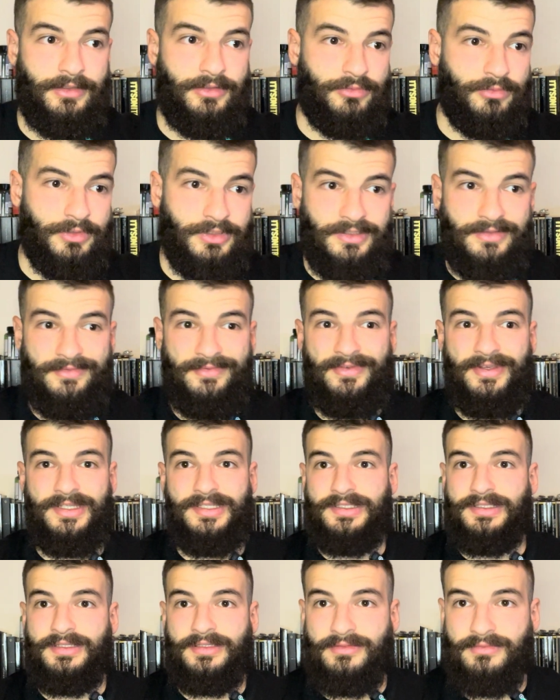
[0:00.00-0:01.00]
You want to
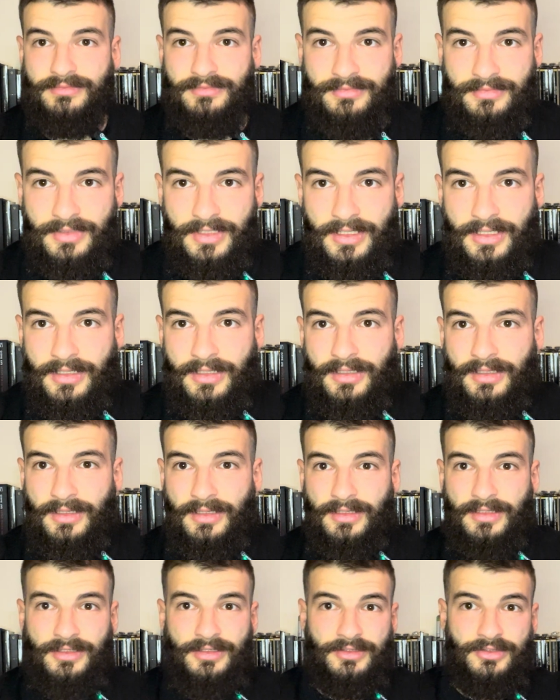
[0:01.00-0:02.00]
invest in
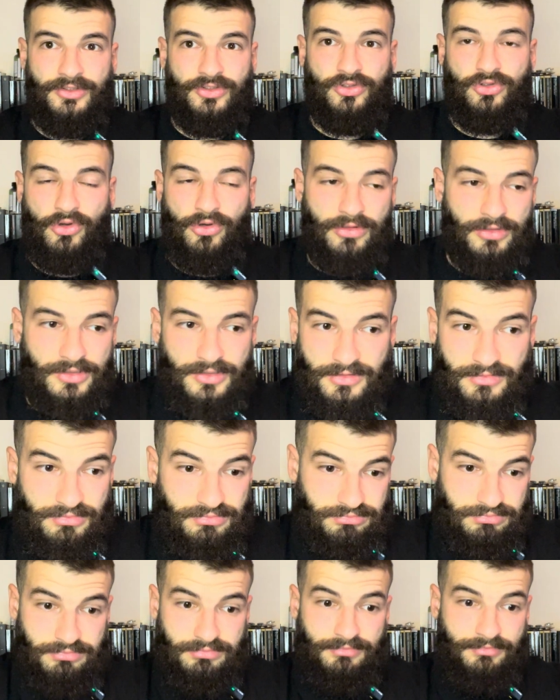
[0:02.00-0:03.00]
stocks,
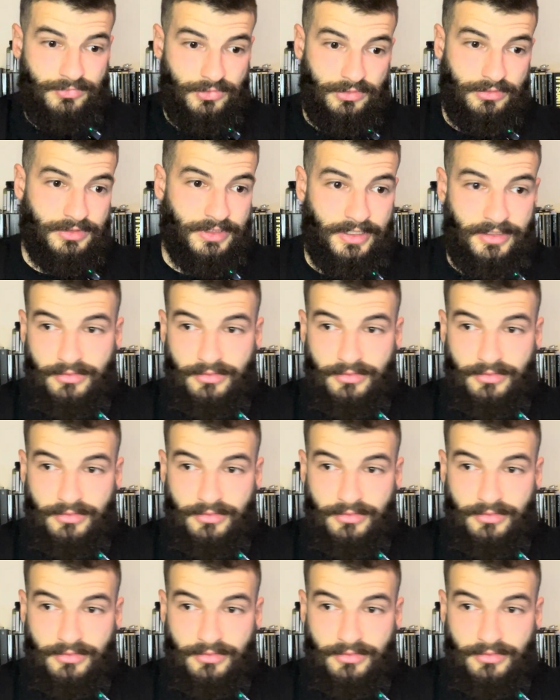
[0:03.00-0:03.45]
do that.